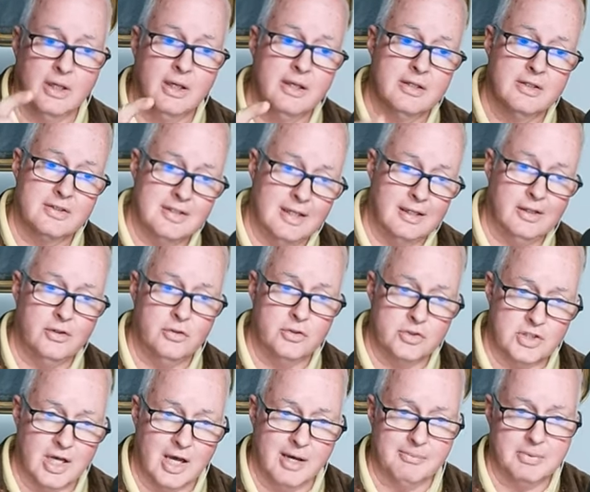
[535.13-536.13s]
Senator
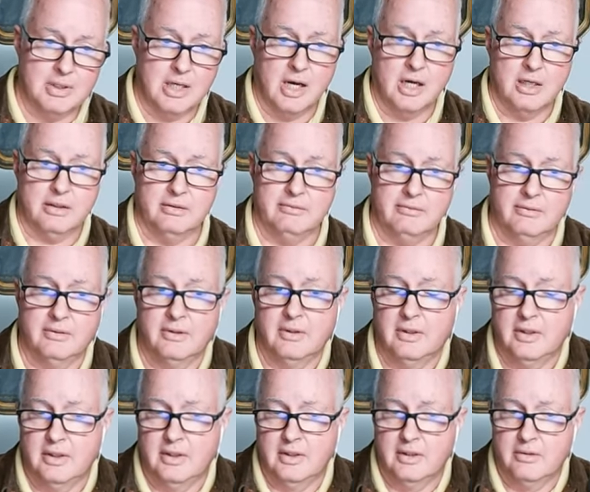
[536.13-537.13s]
Tom Cotton,
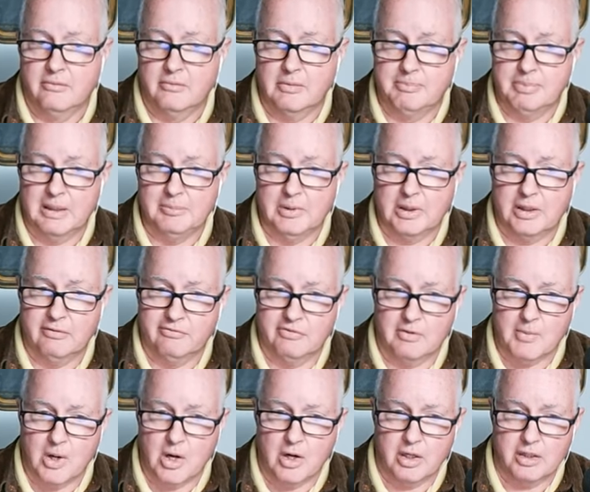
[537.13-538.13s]
Republican
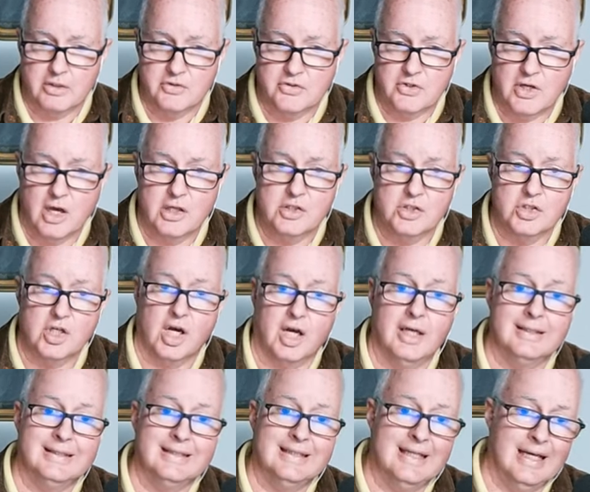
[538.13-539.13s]
from Arkansas,
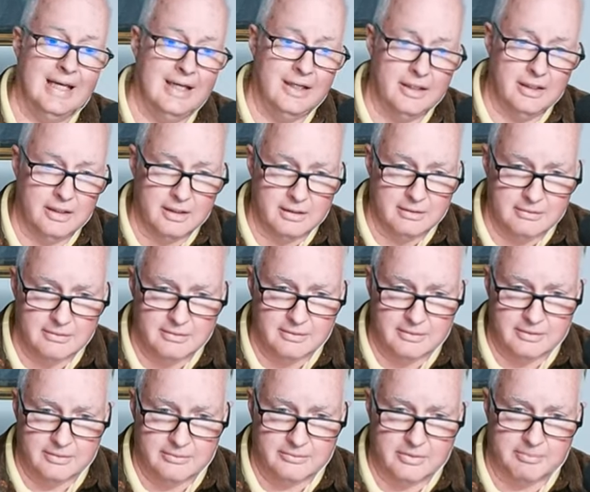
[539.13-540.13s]
John Kennedy,
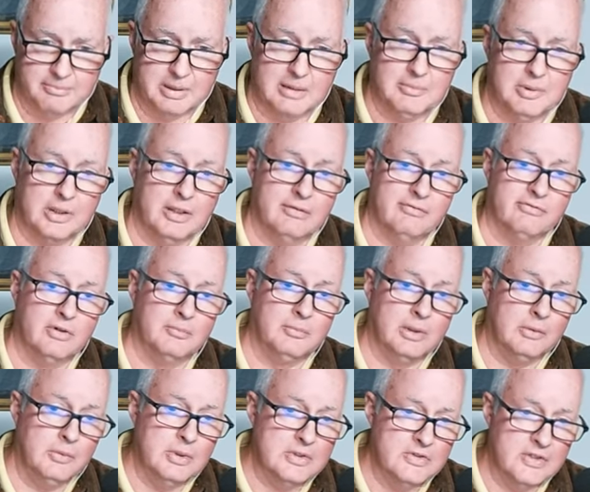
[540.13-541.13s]
Republican from
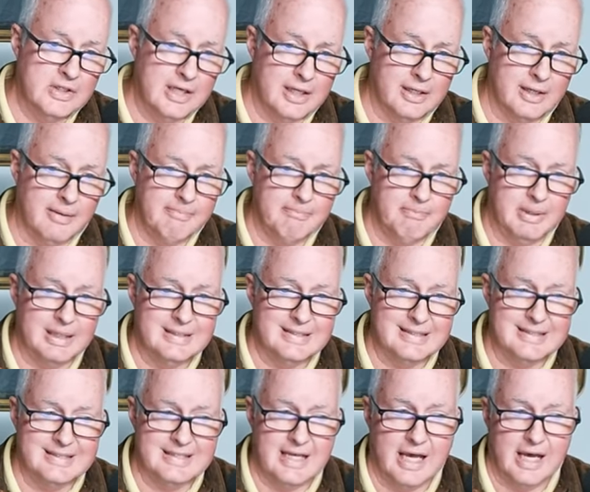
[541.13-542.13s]
Louisiana, Ben
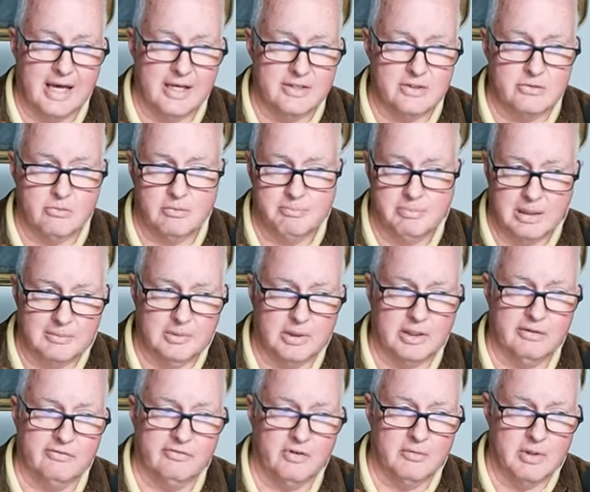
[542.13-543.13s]
Sasse, Republican from